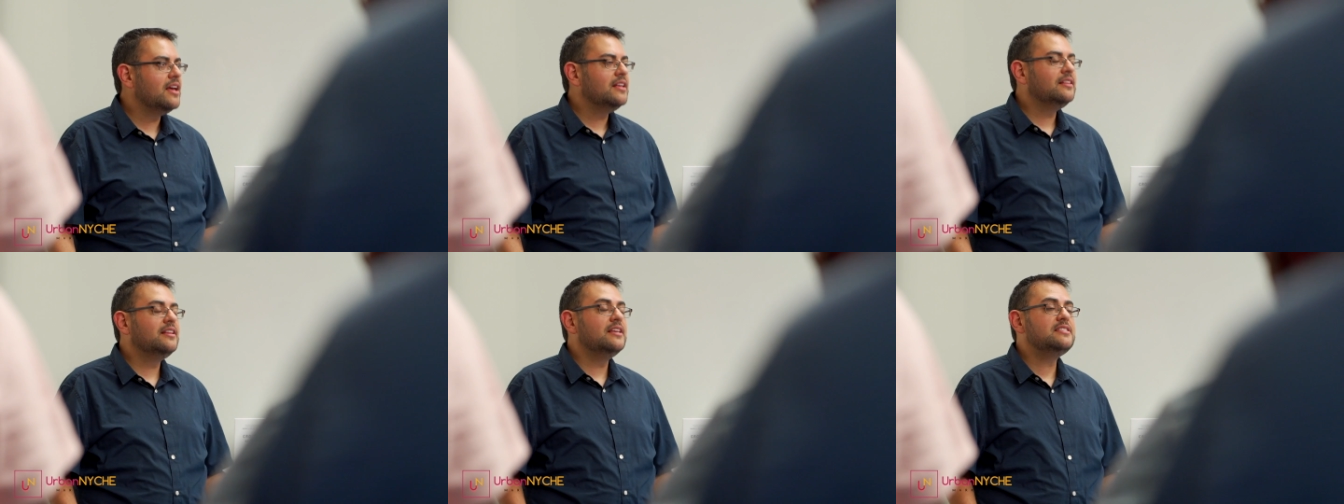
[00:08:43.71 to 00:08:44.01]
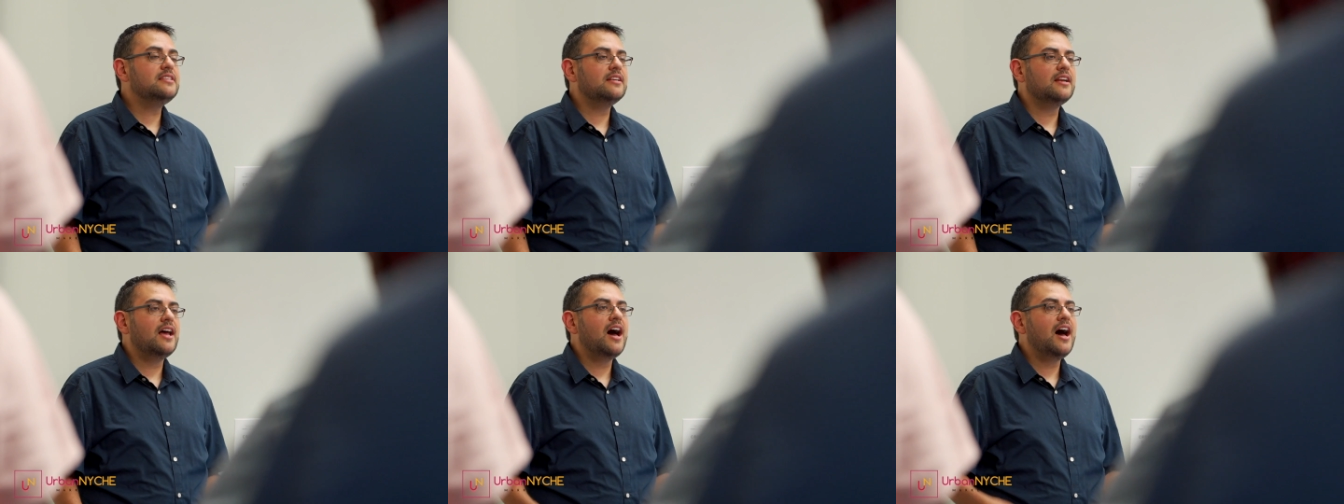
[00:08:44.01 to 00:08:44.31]

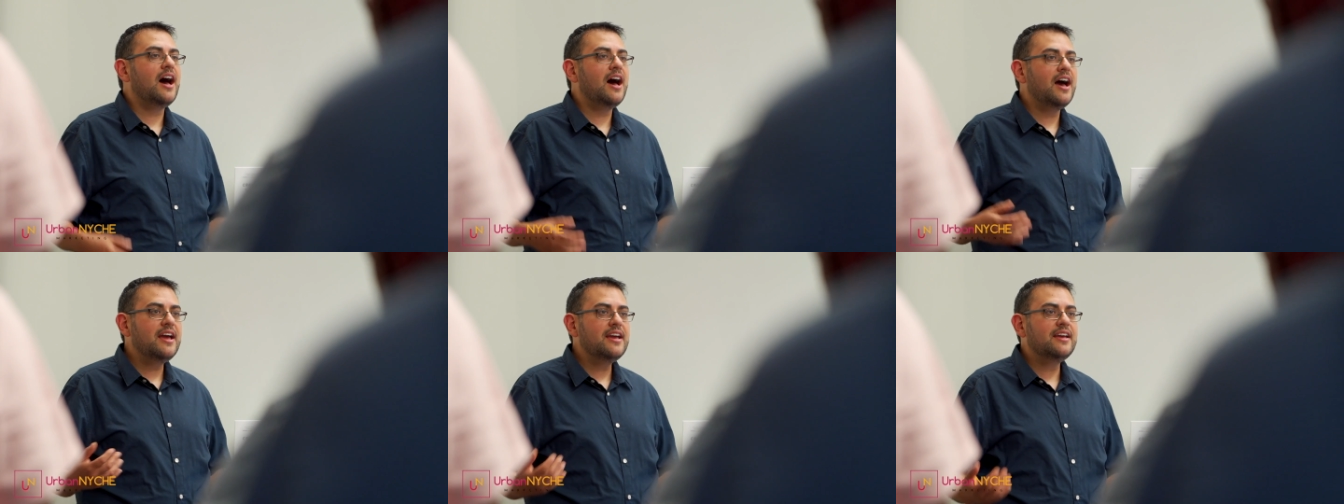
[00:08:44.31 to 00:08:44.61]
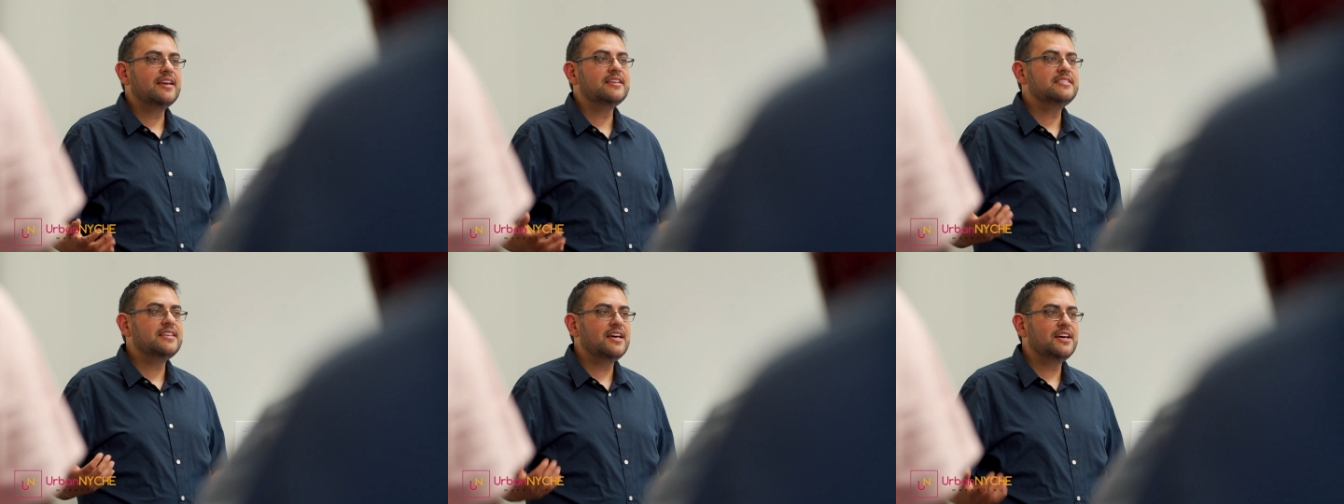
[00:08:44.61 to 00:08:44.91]
Listen,
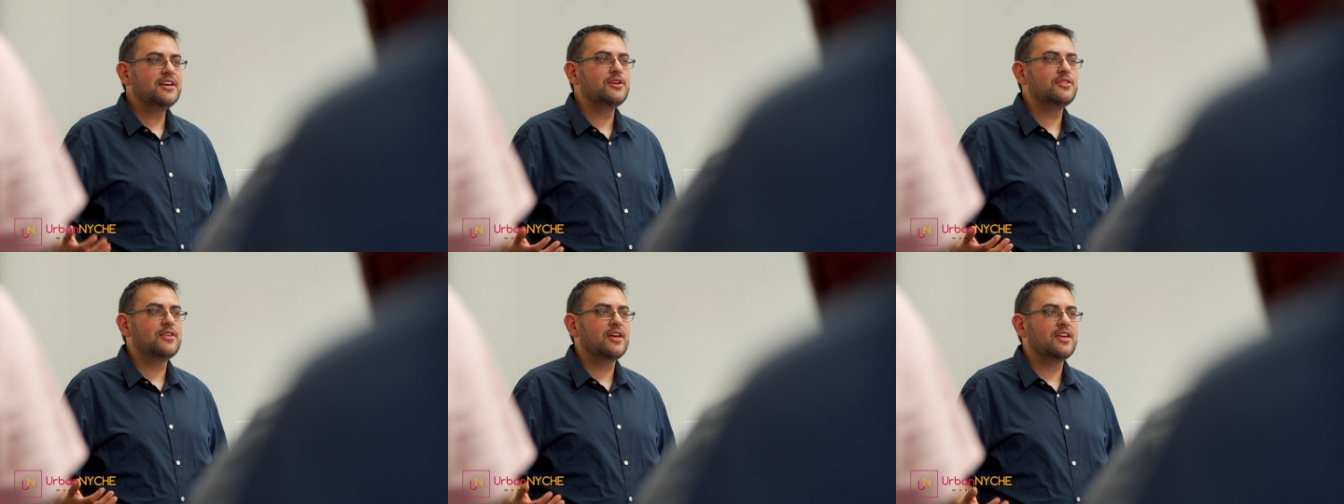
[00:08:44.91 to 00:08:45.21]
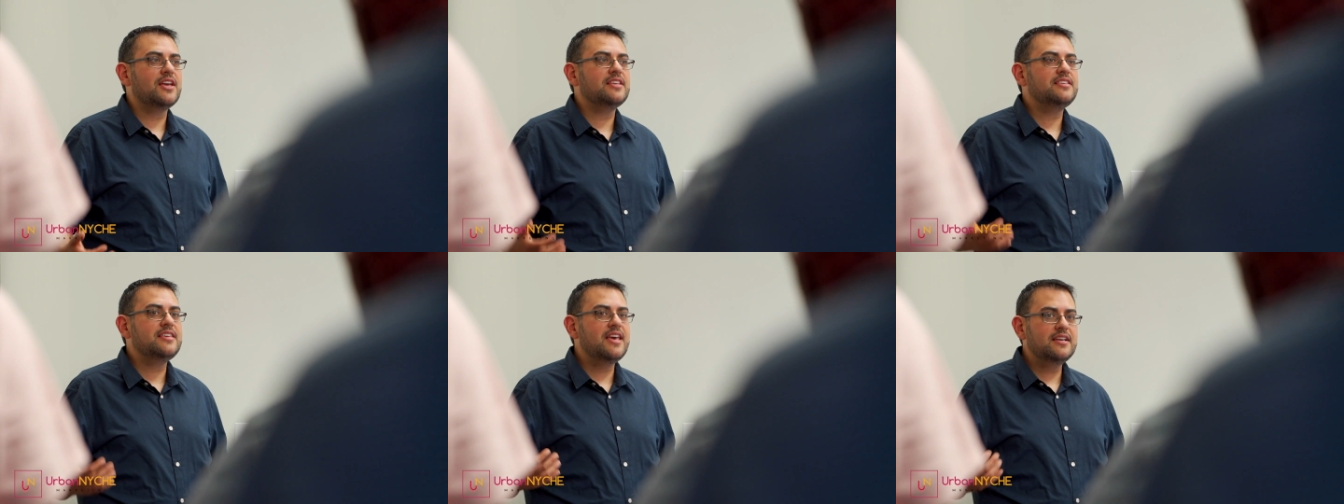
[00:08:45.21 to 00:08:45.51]
I can tell you
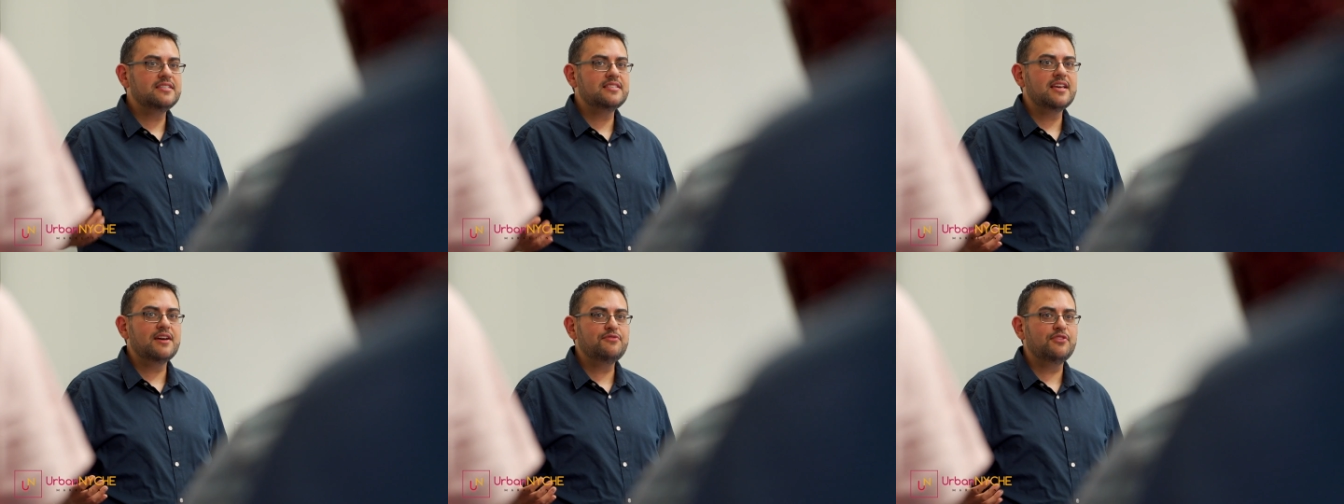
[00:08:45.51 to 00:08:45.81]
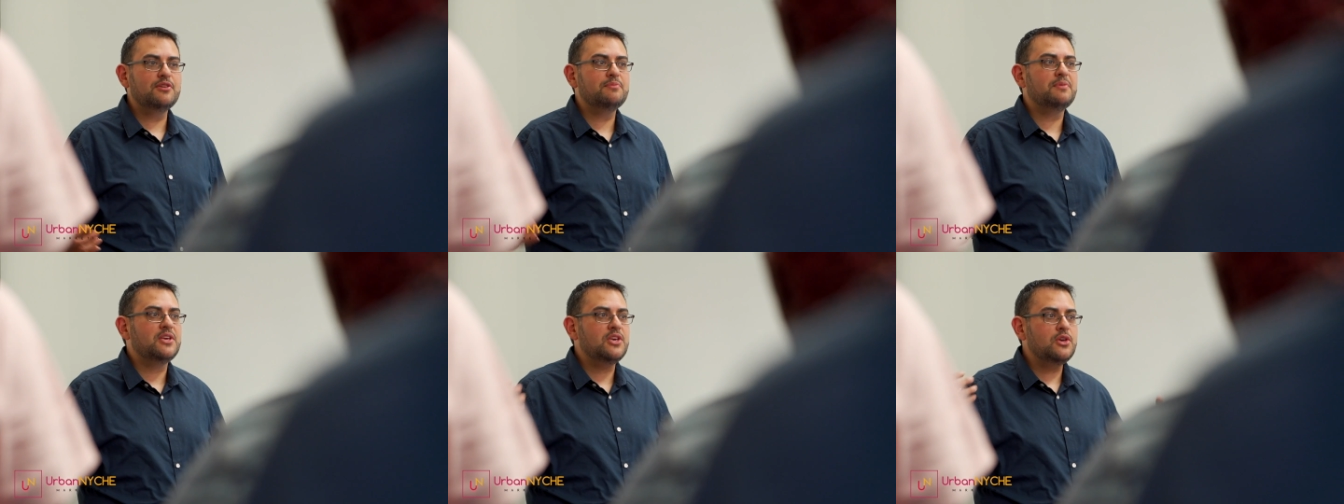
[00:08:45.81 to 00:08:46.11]
that it takes
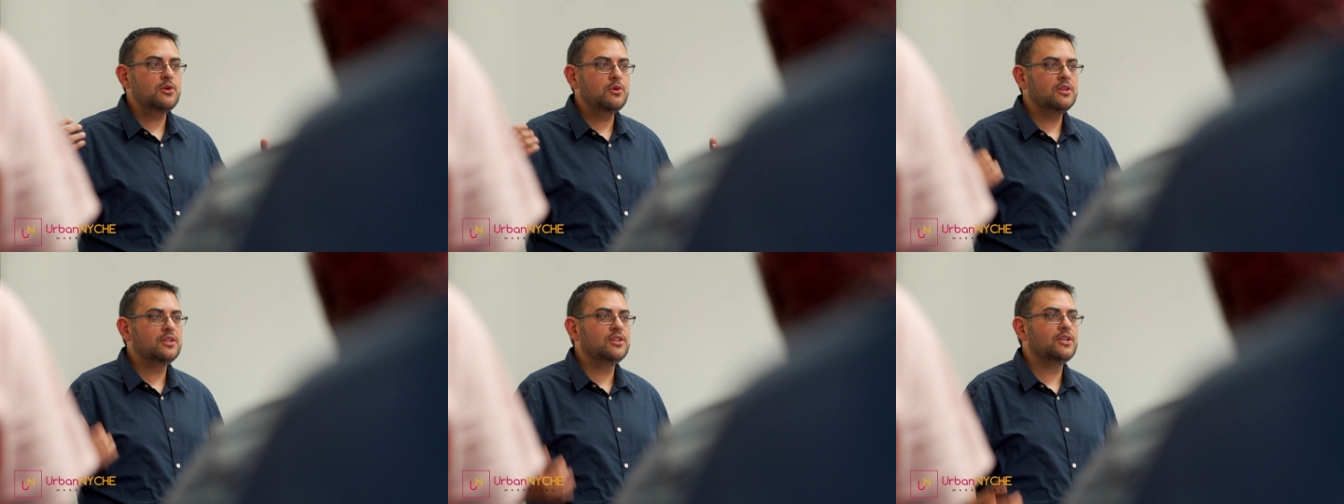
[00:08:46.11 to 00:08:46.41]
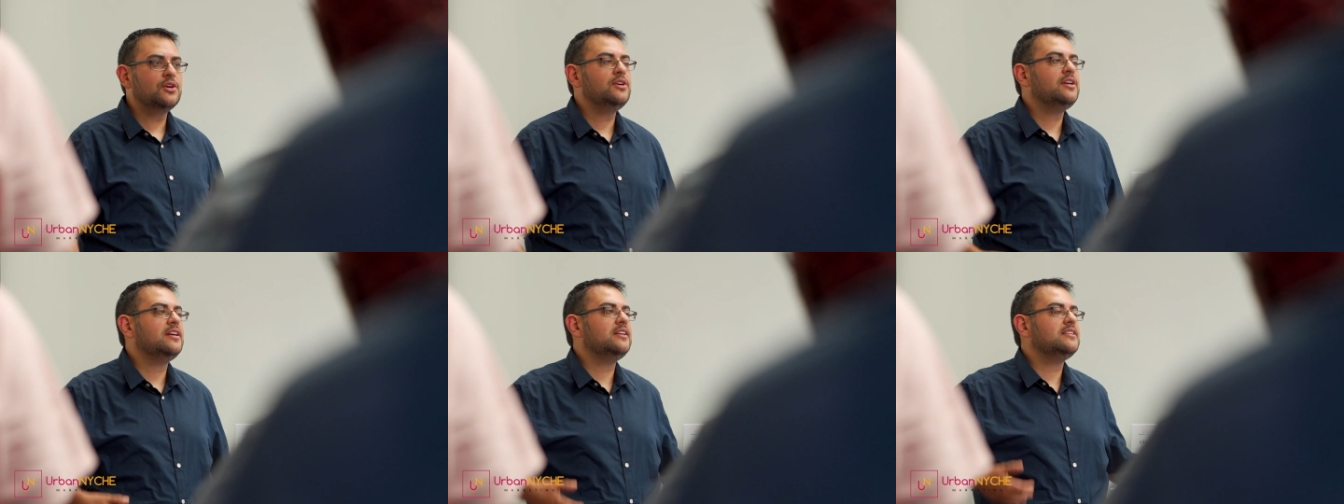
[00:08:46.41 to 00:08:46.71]
effort, but you can
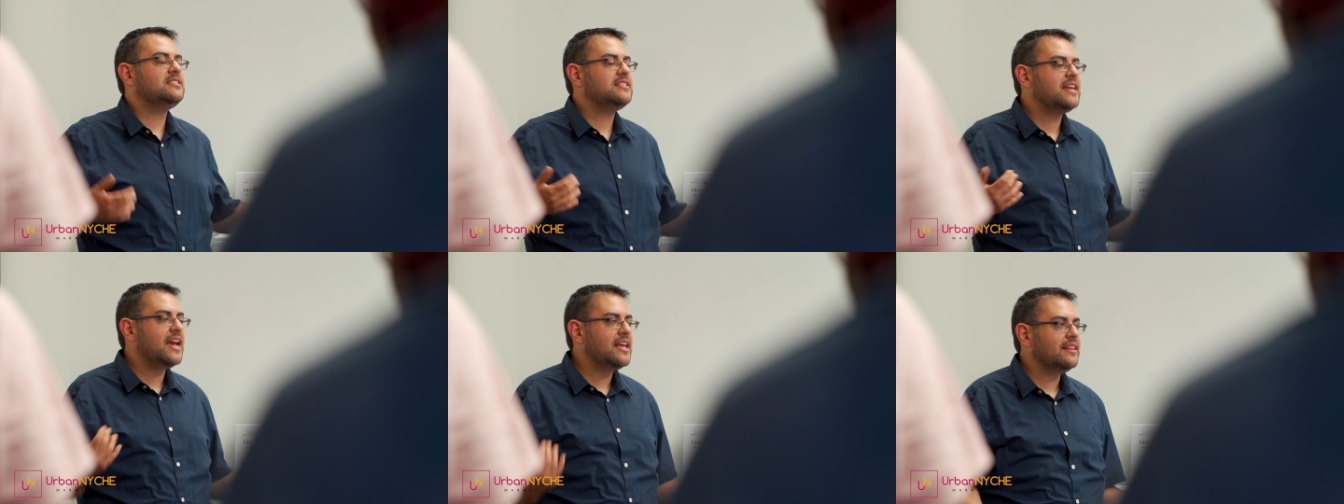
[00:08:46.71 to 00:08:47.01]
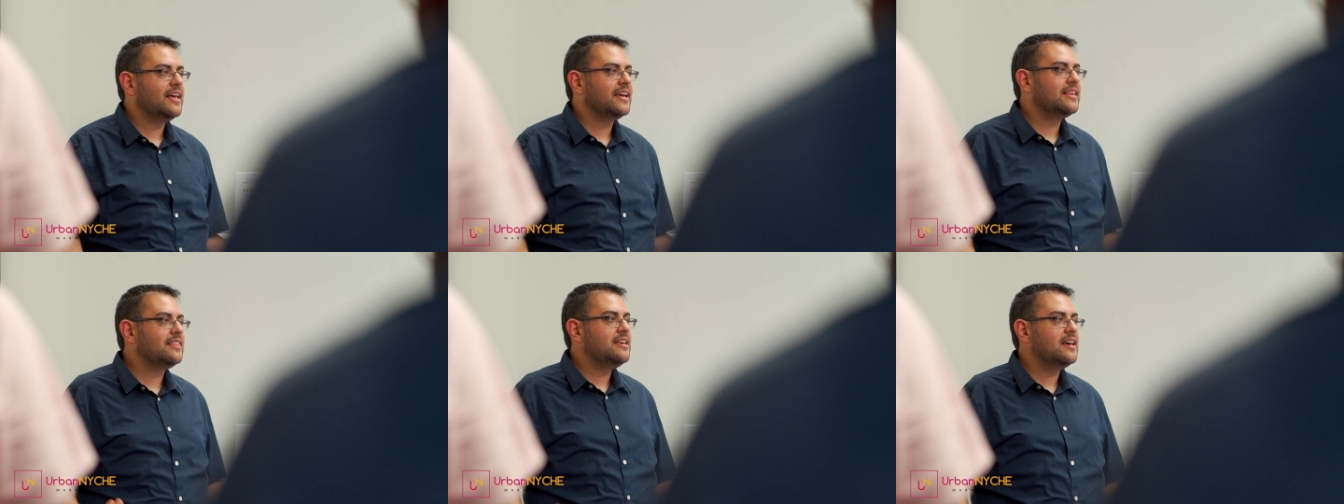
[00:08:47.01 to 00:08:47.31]
learn how to
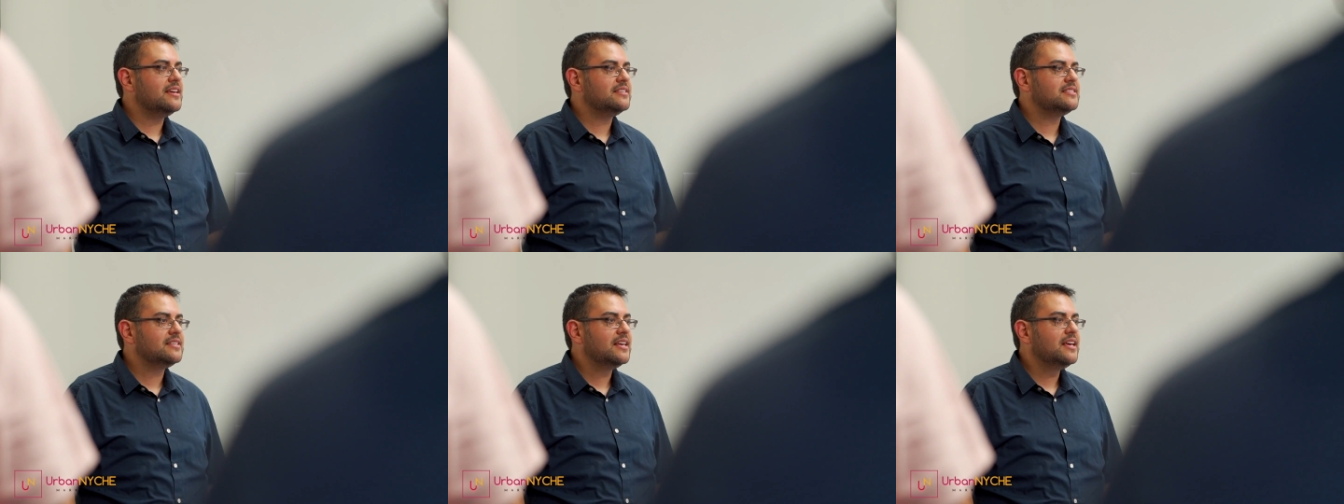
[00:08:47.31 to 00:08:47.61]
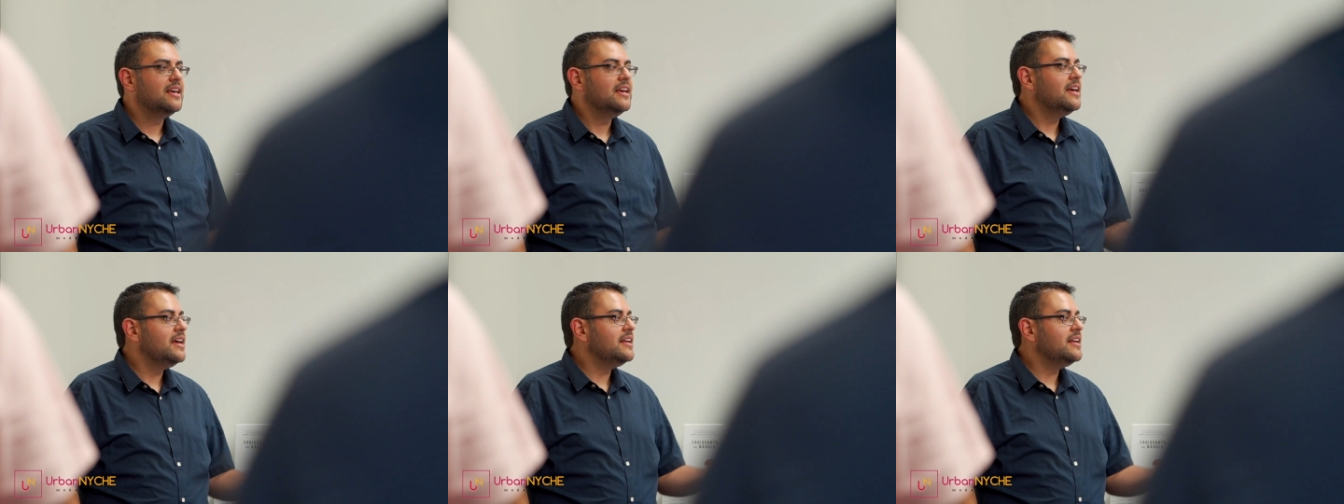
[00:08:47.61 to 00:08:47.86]
stand like this.